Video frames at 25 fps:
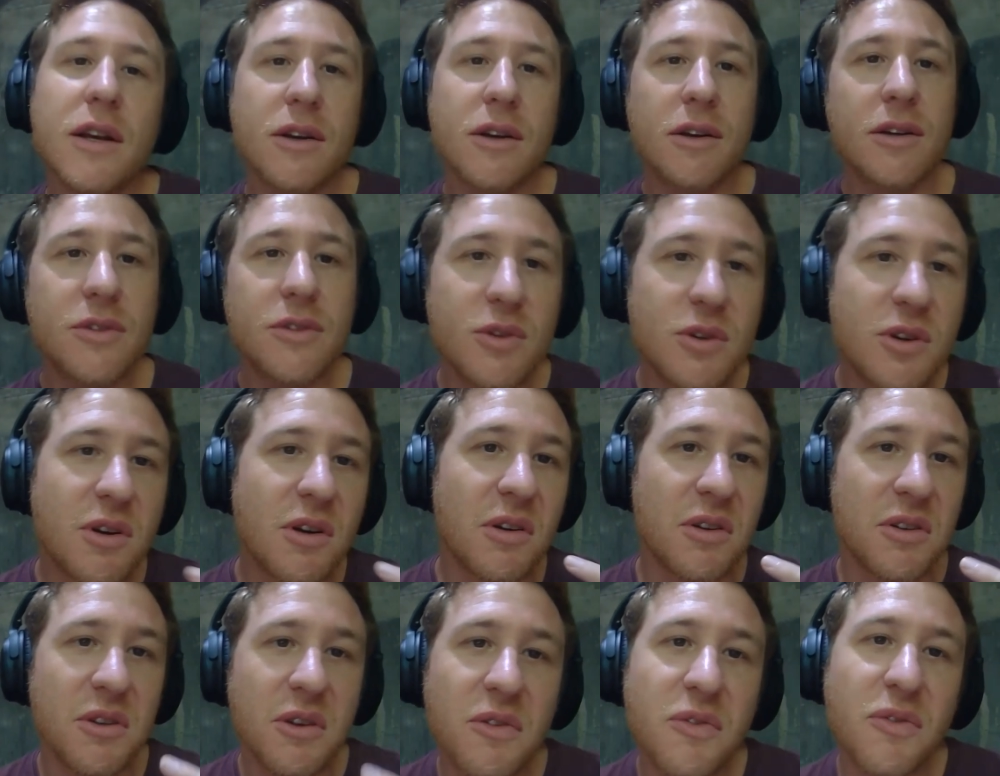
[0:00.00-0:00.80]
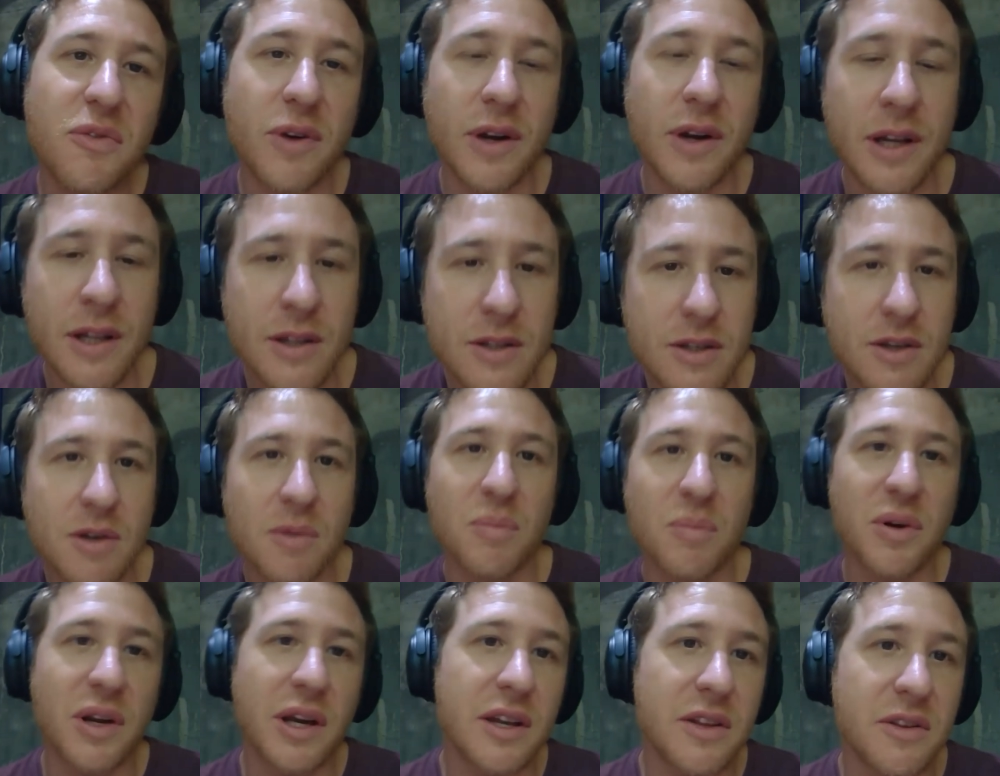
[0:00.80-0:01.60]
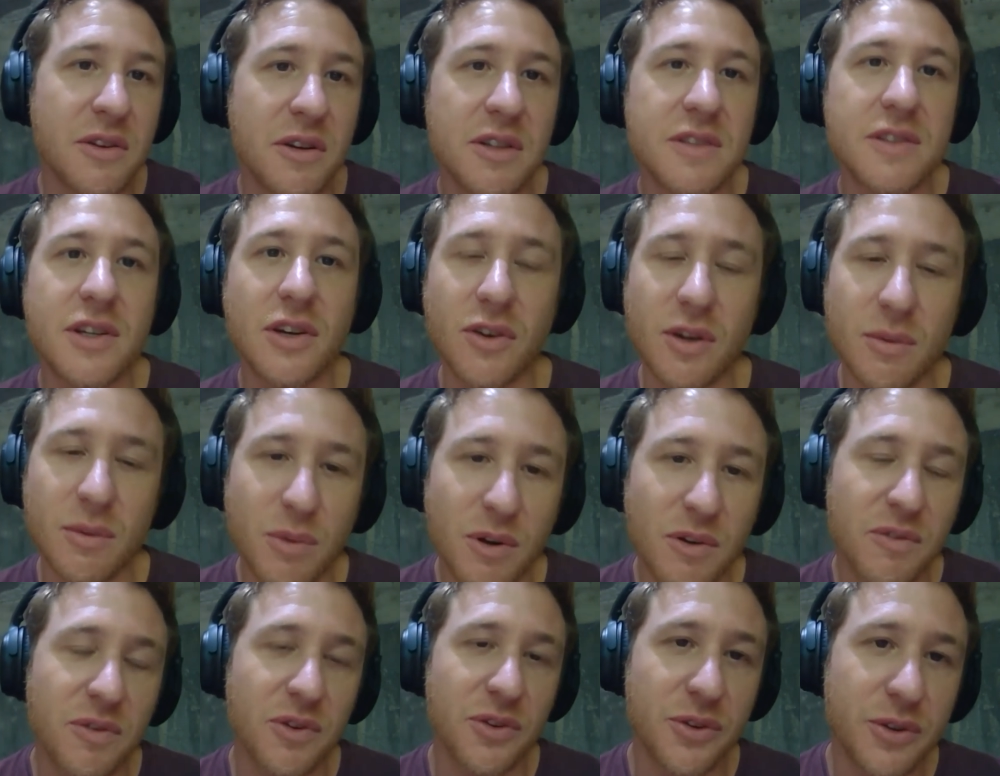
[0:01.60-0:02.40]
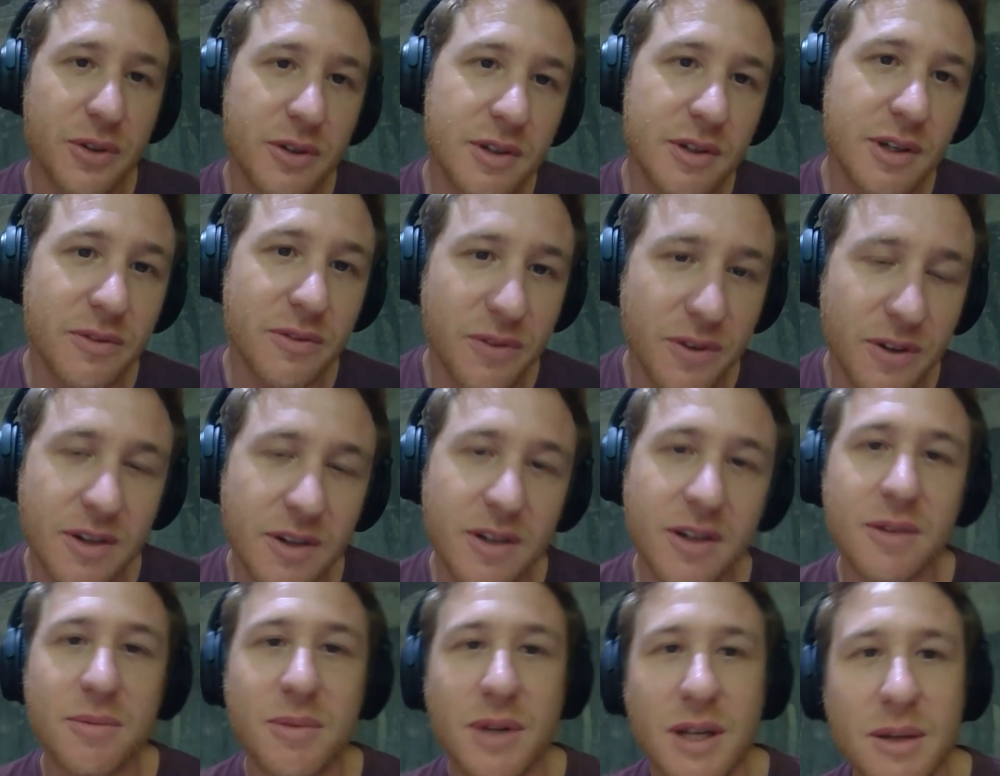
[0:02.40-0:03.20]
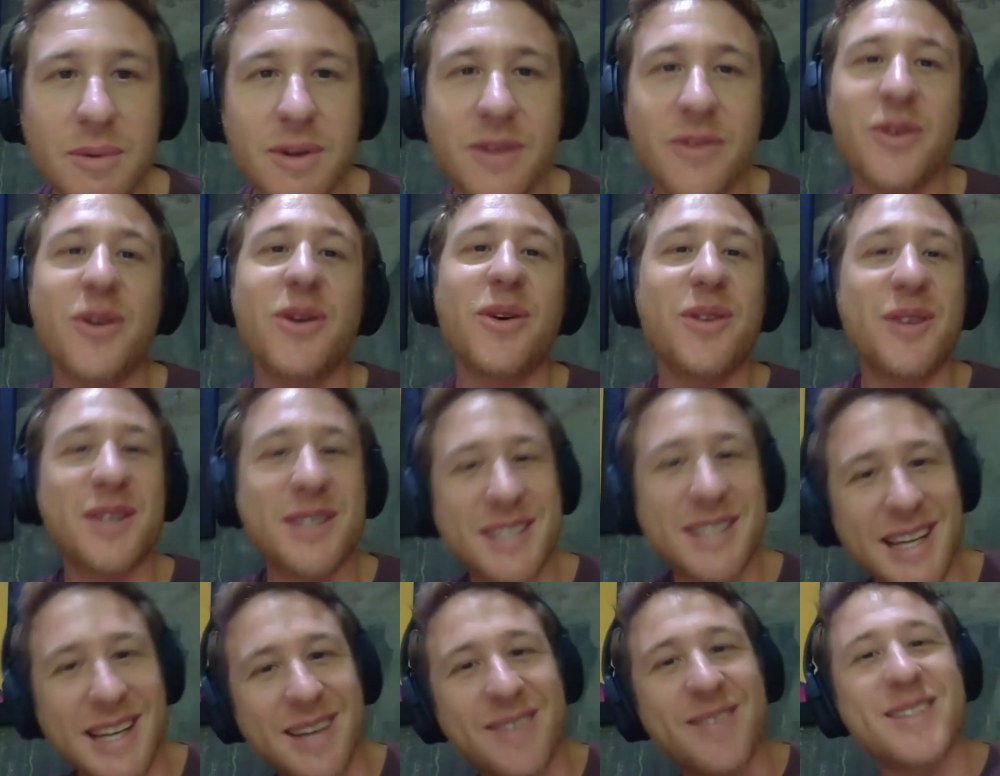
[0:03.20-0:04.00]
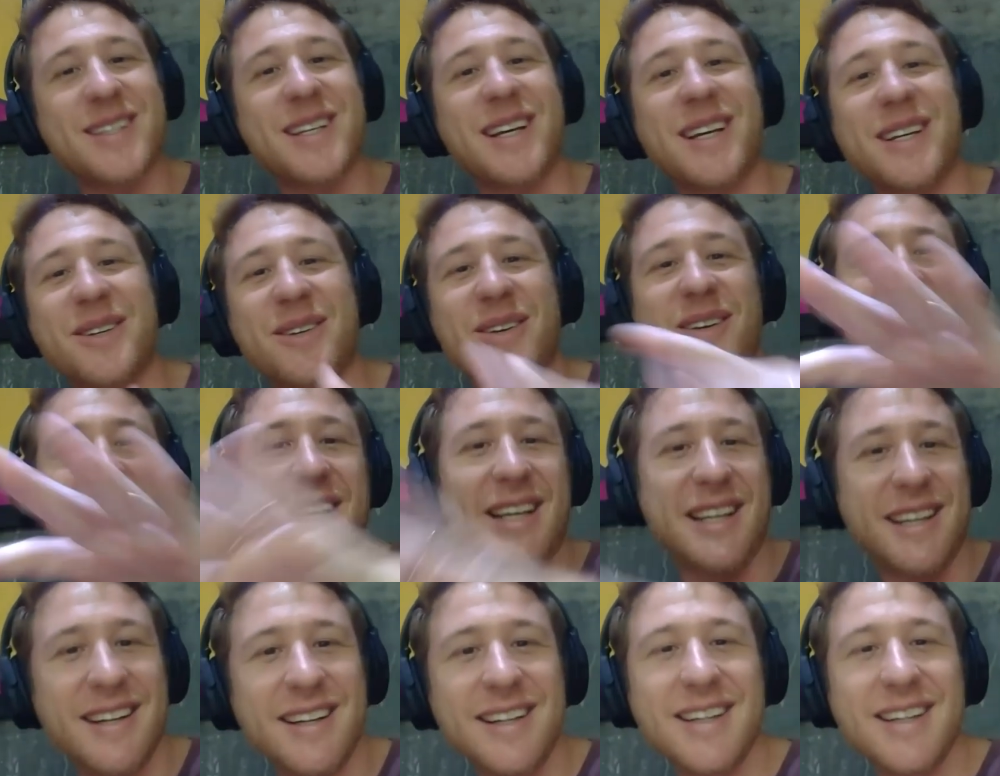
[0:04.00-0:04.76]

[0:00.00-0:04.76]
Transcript: Go to call your friends, complain you're a terrible photographer, blah, blah. You know, the same cycle, like